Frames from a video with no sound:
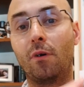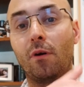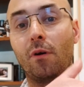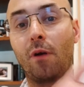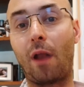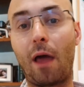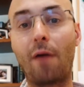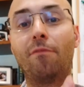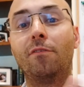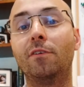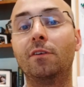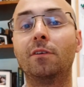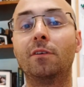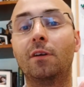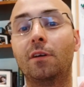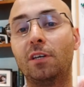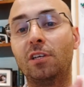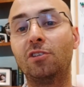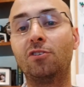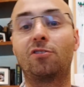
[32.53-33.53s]

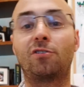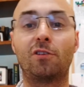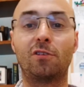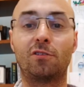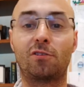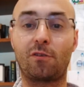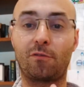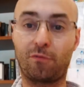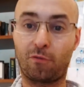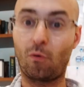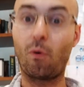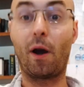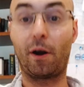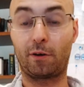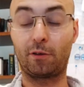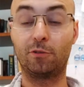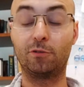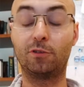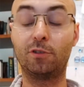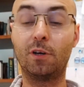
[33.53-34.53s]
living instance of
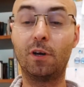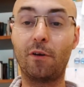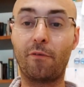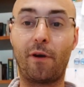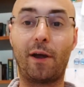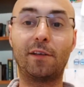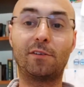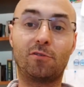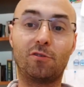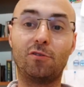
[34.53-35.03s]
Quarkus, right?